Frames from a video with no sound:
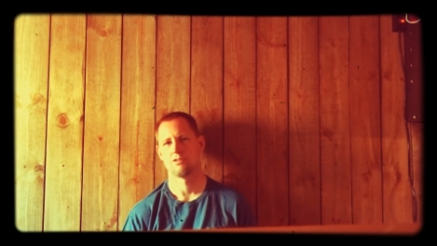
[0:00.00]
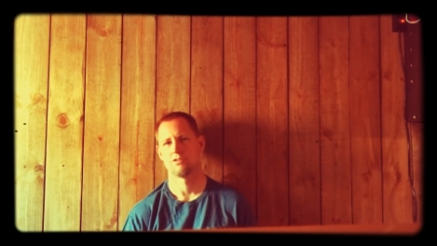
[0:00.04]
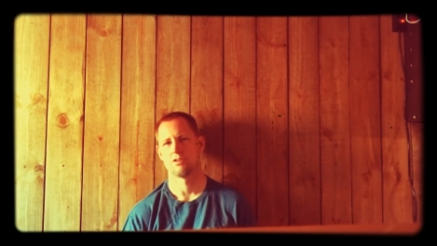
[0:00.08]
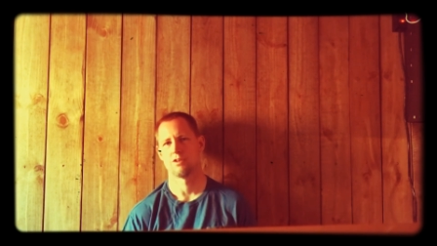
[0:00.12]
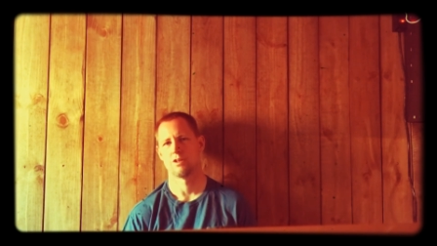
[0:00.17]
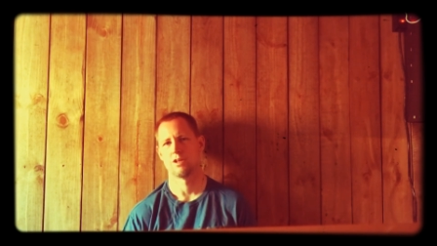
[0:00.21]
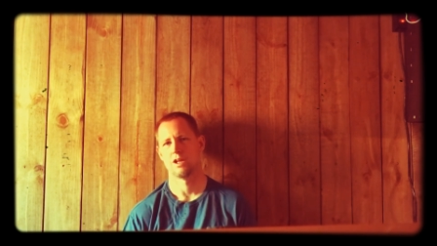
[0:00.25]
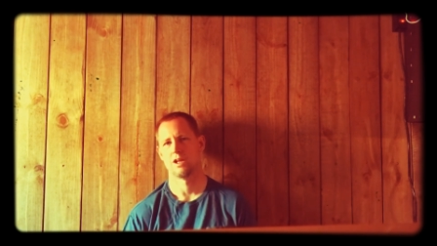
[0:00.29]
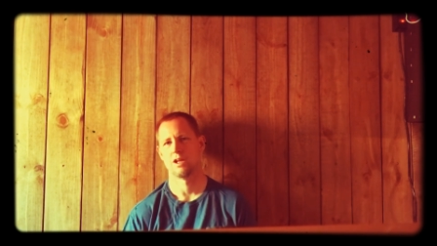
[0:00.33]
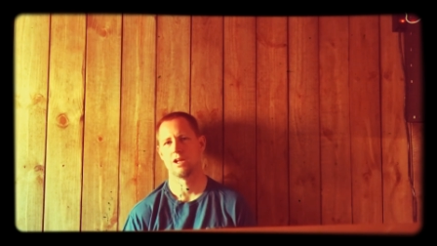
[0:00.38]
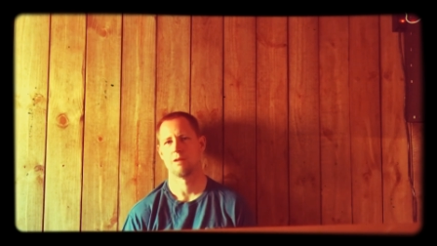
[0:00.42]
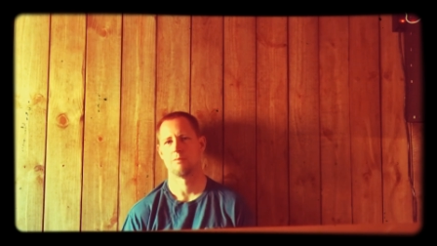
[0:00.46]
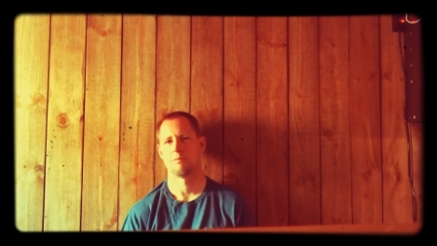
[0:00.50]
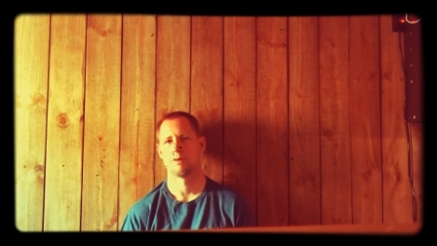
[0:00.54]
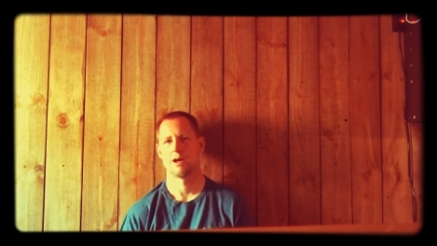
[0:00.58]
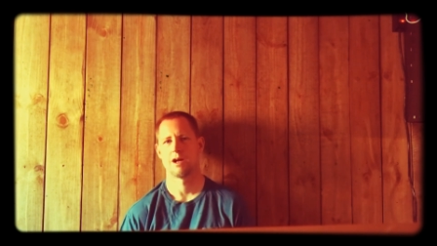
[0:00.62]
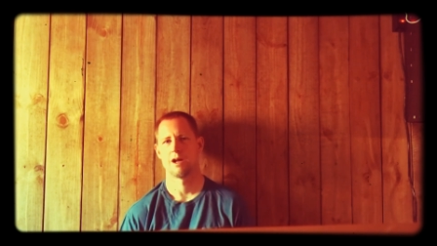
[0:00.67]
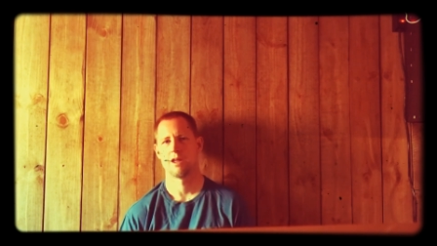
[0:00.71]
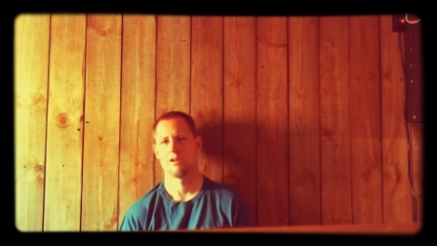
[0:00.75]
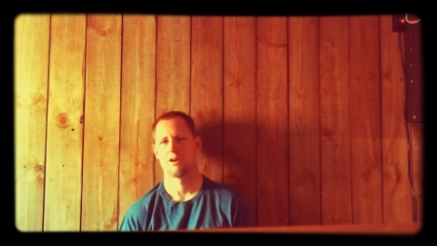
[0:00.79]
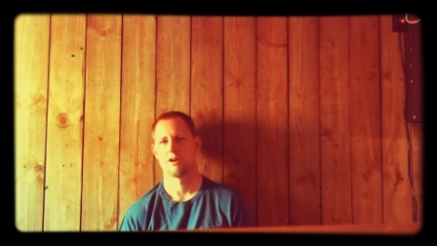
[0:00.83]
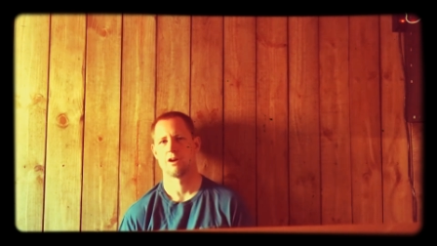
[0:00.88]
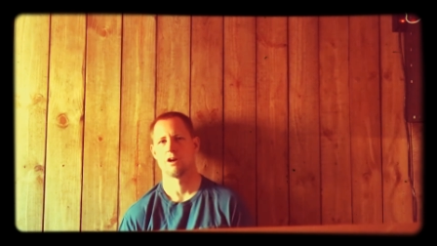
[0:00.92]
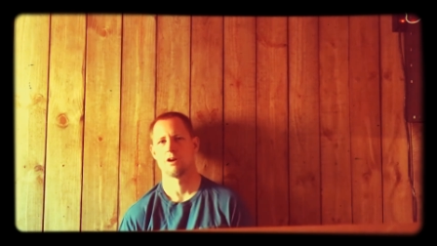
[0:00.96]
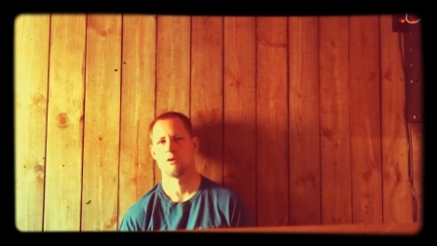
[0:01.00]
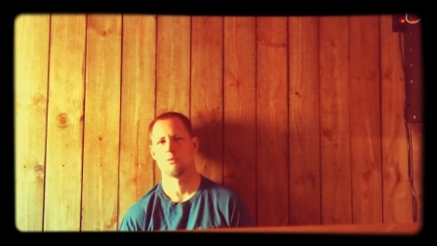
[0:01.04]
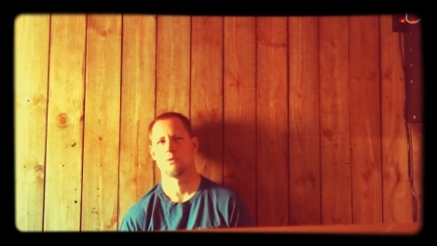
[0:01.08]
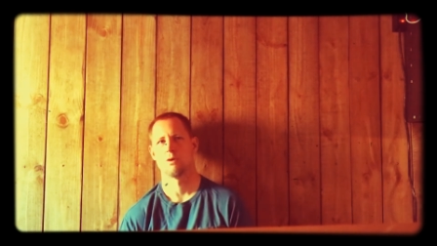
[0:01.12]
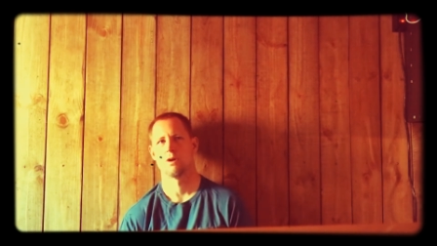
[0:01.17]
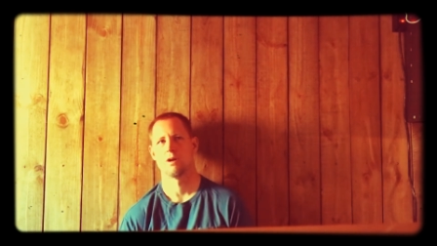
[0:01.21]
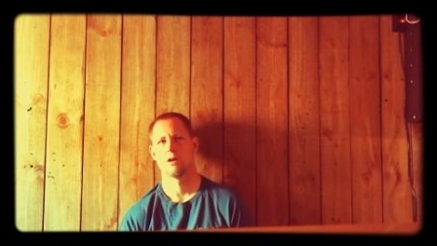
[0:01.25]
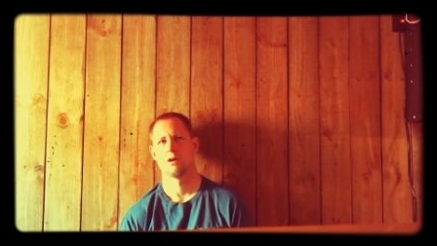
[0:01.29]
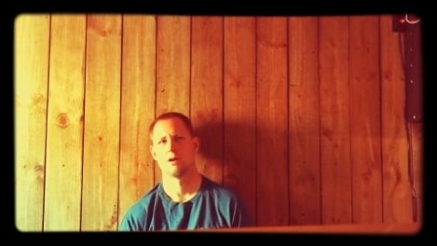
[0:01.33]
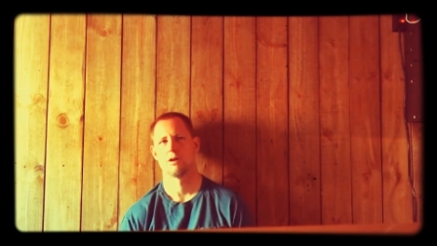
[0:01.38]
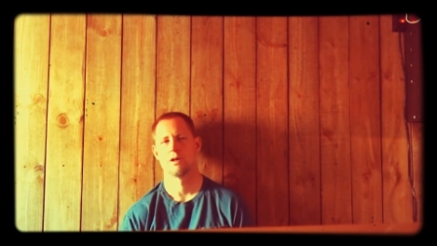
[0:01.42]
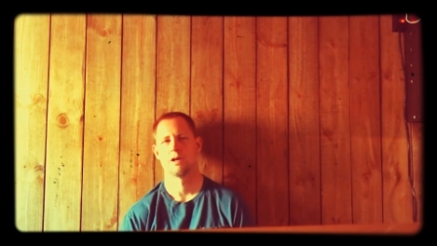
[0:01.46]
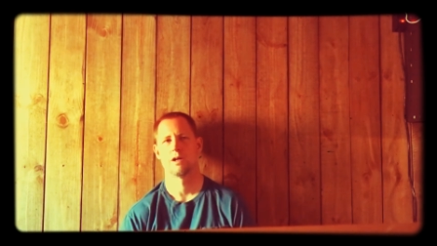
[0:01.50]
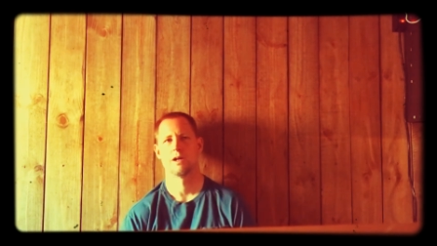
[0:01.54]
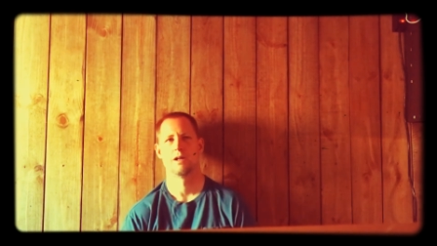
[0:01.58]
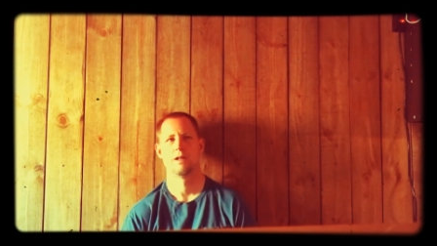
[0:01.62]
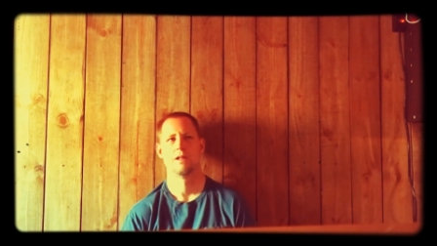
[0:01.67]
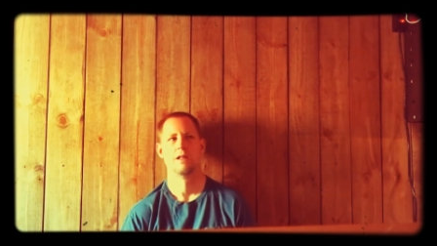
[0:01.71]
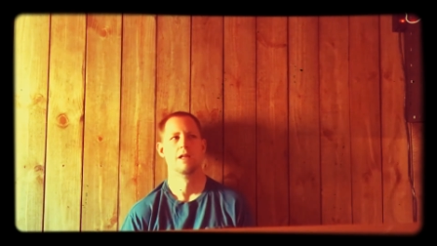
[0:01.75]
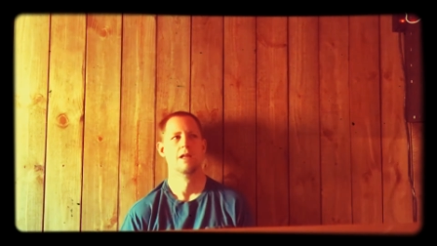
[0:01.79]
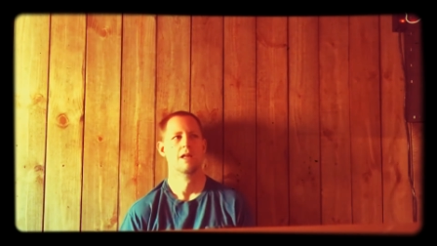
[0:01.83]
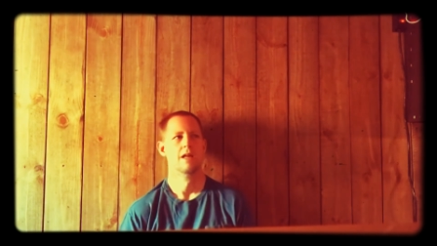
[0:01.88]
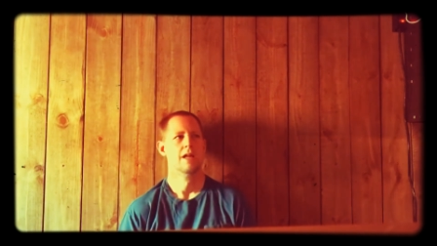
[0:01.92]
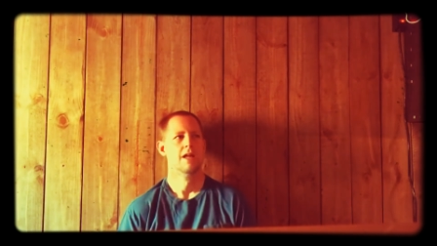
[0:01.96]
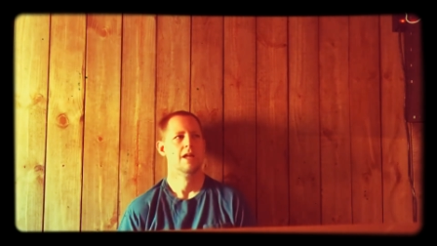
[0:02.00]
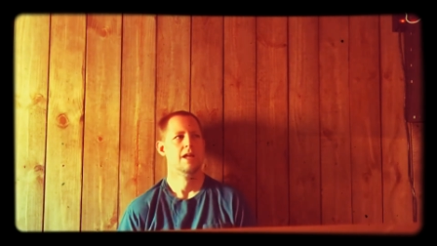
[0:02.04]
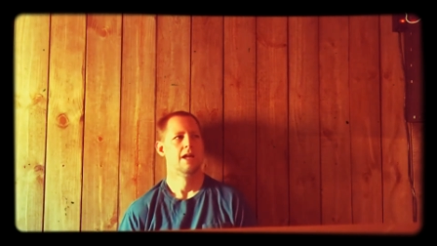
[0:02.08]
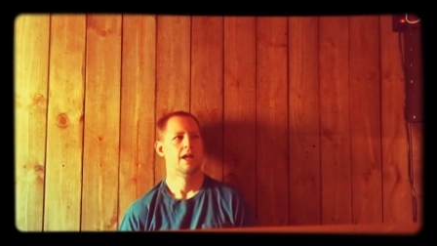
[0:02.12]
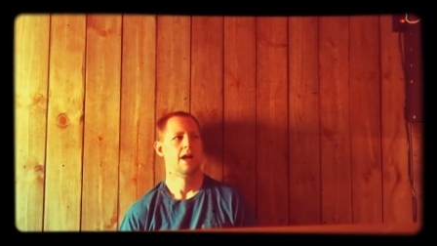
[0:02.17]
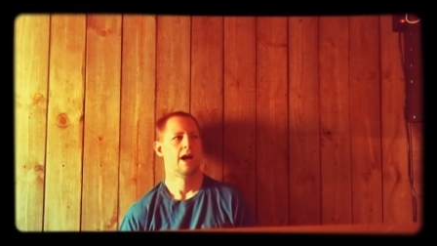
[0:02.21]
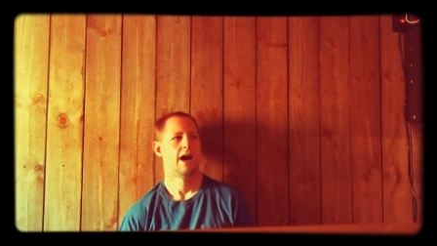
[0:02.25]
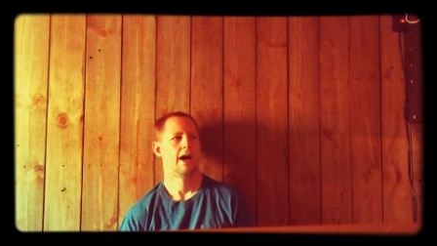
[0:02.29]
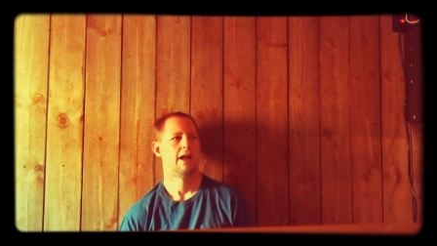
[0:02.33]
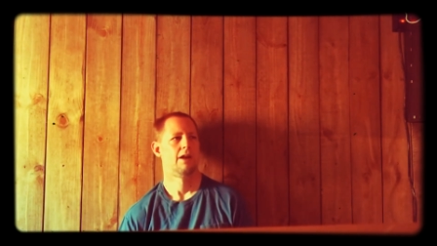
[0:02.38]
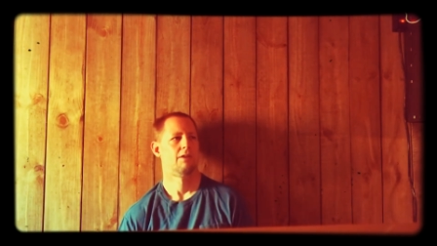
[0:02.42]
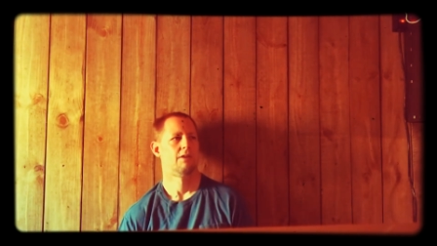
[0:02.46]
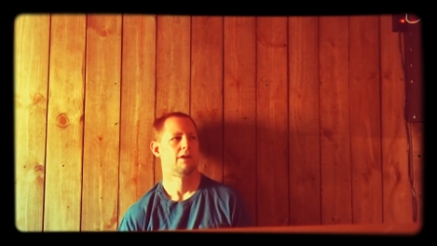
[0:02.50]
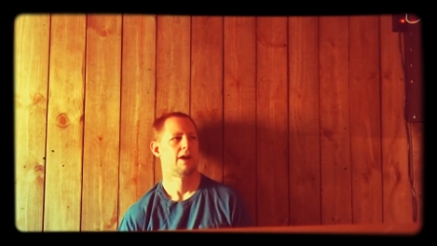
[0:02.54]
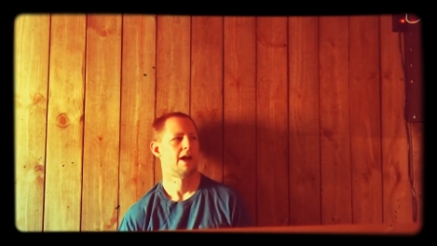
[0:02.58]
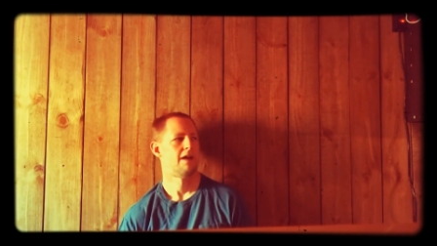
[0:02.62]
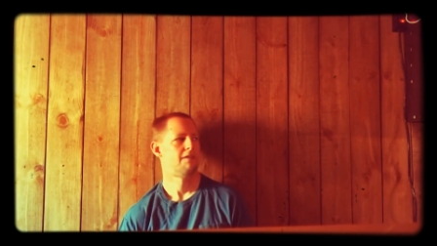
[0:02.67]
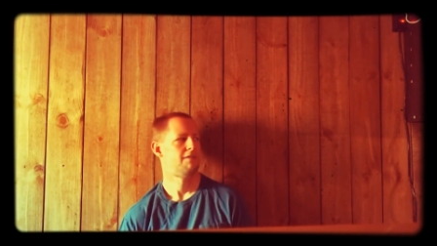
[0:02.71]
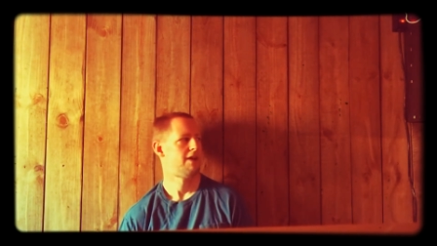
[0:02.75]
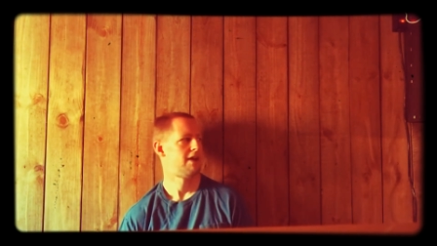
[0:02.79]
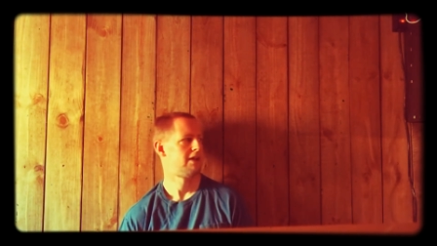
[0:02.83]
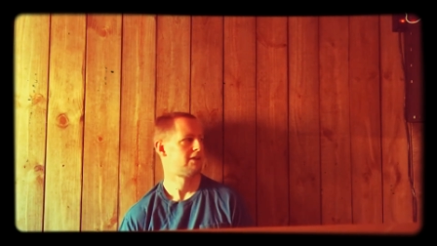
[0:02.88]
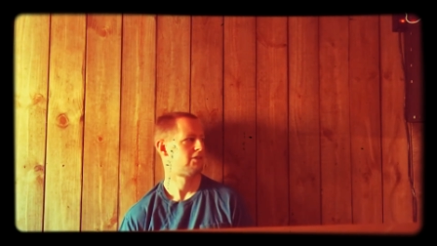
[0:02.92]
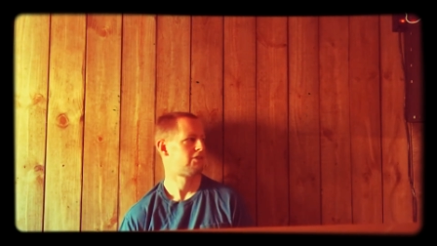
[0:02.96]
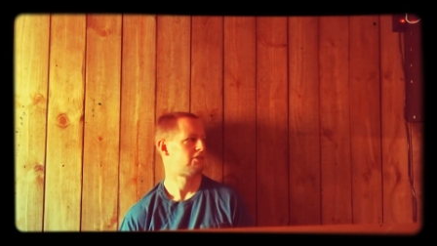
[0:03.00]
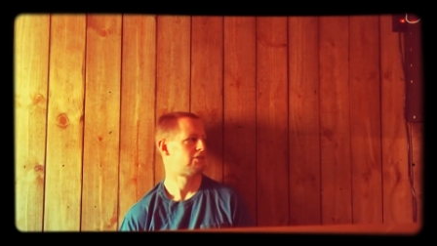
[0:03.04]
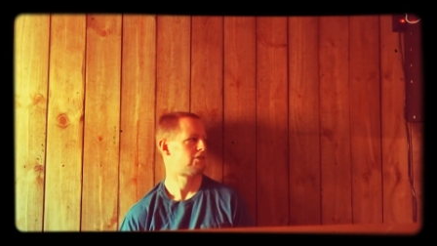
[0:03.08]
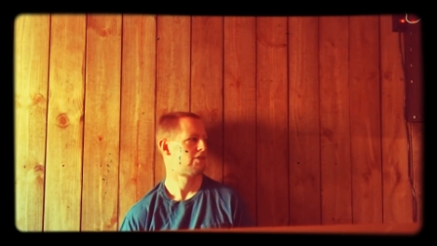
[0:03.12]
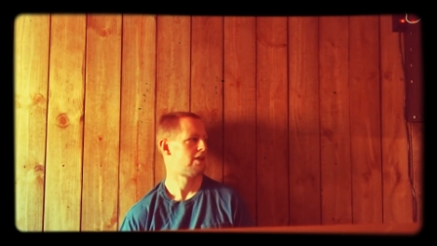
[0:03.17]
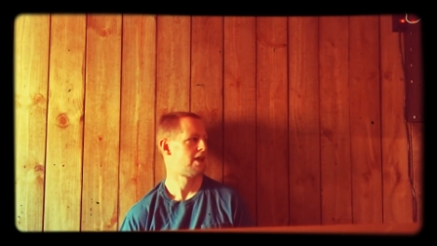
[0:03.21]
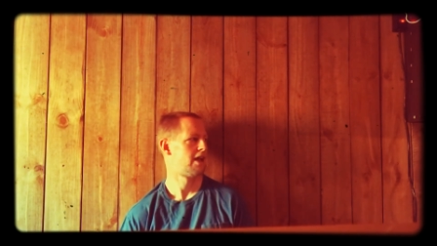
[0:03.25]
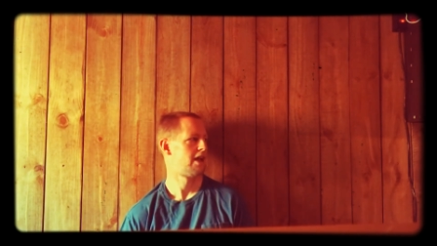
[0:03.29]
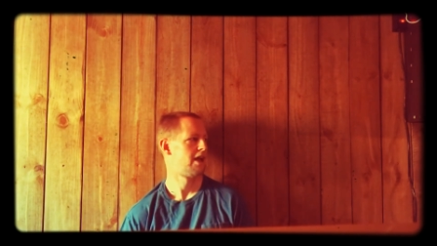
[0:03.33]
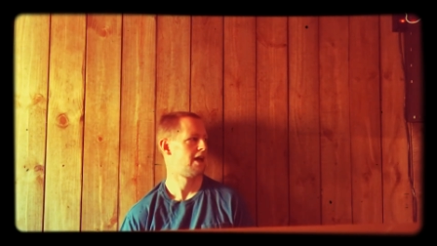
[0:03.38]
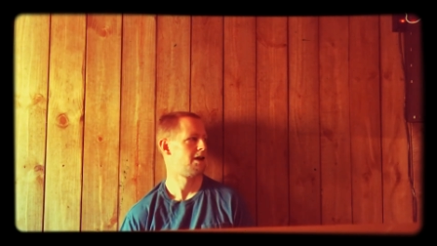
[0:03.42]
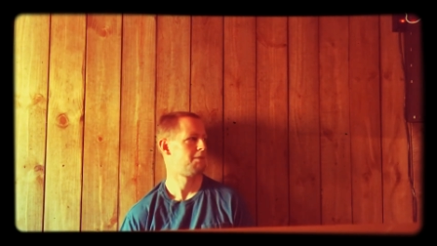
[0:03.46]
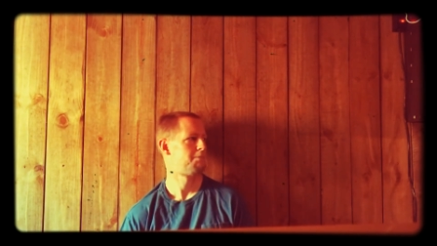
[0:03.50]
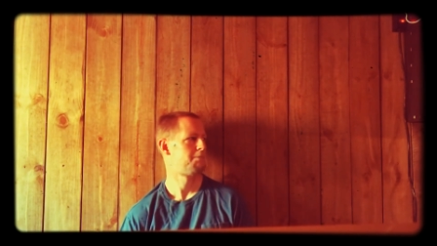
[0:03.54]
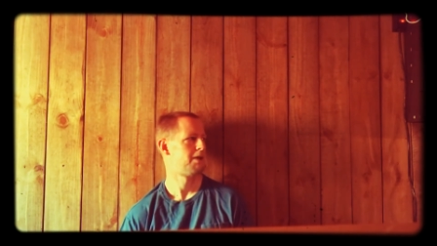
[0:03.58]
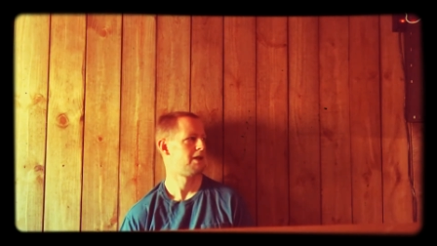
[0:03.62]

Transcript: and any of my other hardware, I don't have that set up.